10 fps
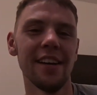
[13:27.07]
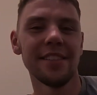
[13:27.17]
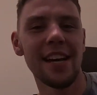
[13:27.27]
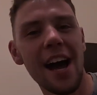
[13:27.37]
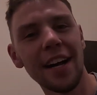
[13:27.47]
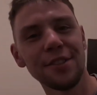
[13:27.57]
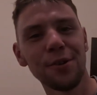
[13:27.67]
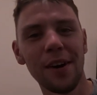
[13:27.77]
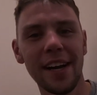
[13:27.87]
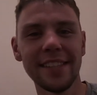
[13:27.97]
So as
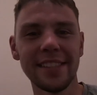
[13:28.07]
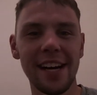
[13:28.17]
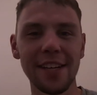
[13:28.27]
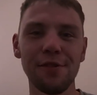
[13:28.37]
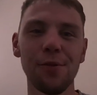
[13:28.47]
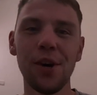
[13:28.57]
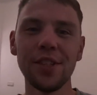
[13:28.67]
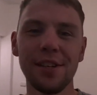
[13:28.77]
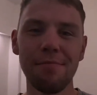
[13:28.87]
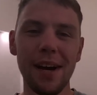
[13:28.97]
always, thanks for
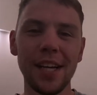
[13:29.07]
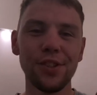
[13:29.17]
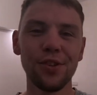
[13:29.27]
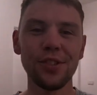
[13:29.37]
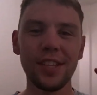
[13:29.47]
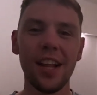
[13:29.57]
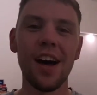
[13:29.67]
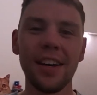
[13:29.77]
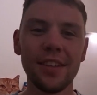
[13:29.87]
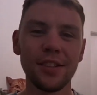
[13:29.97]
watching. Make sure to
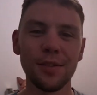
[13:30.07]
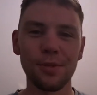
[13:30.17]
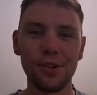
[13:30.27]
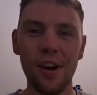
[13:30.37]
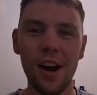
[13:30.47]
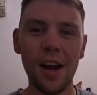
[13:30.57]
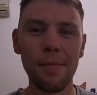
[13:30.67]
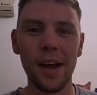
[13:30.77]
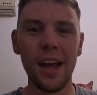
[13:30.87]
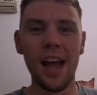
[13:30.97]
like and
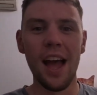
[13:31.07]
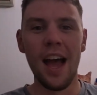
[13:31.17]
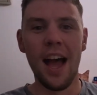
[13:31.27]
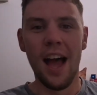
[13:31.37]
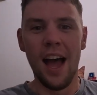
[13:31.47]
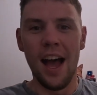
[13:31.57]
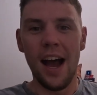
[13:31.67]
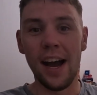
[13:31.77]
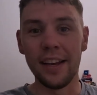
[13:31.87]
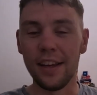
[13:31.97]
subscribe.
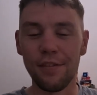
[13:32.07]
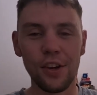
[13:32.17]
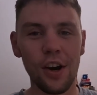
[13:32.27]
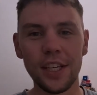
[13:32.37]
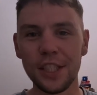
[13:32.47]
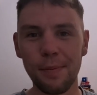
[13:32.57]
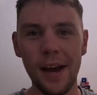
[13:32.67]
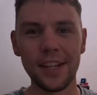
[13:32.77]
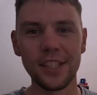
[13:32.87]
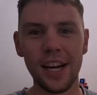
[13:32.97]
And if you've got any
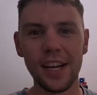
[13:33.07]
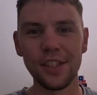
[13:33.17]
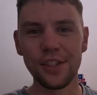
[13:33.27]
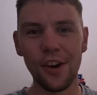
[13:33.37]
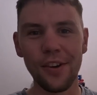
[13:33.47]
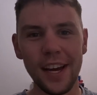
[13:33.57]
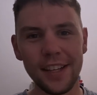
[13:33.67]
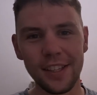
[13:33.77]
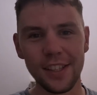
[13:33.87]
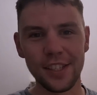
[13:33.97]
spare change,
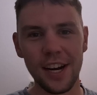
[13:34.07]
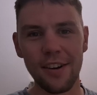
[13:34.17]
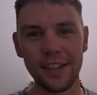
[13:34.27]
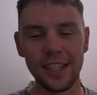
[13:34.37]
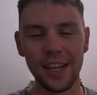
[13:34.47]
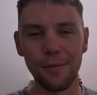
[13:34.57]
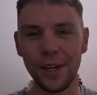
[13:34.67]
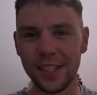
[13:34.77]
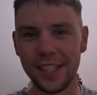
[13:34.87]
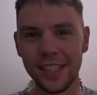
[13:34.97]
donate to the charity,
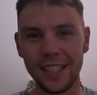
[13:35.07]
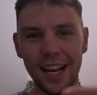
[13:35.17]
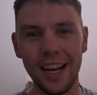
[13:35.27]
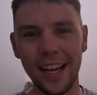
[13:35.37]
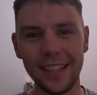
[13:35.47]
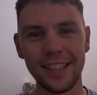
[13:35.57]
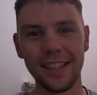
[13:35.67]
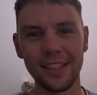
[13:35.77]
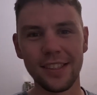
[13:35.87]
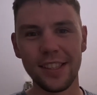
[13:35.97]
which is linked
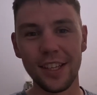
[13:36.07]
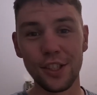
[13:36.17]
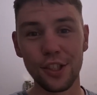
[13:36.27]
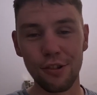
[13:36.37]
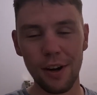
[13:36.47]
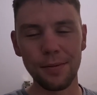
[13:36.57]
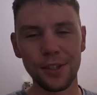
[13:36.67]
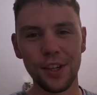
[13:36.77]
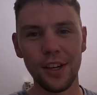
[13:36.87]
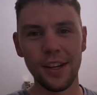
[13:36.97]
in the
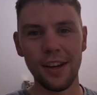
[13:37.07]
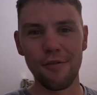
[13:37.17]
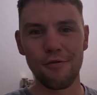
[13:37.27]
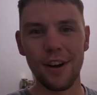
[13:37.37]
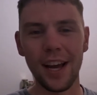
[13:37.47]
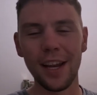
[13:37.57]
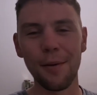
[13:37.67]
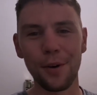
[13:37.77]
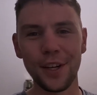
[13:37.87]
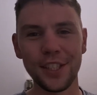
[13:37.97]
description. Really
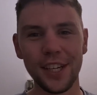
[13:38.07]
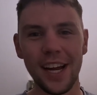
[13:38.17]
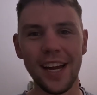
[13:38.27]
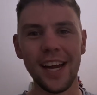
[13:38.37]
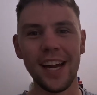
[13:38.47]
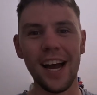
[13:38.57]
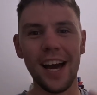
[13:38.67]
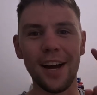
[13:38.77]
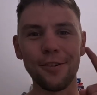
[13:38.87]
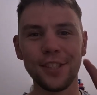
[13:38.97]
appreciate it.
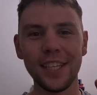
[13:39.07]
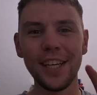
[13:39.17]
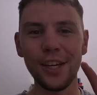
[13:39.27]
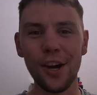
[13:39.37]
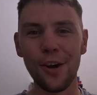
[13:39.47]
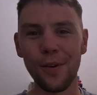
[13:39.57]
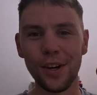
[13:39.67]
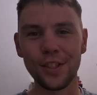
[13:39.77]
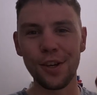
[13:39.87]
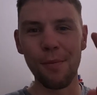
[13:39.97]
And I'll see
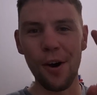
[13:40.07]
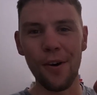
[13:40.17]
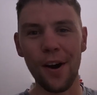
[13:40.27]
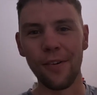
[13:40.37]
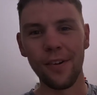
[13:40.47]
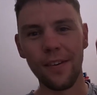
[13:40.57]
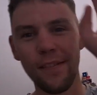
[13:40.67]
you tomorrow.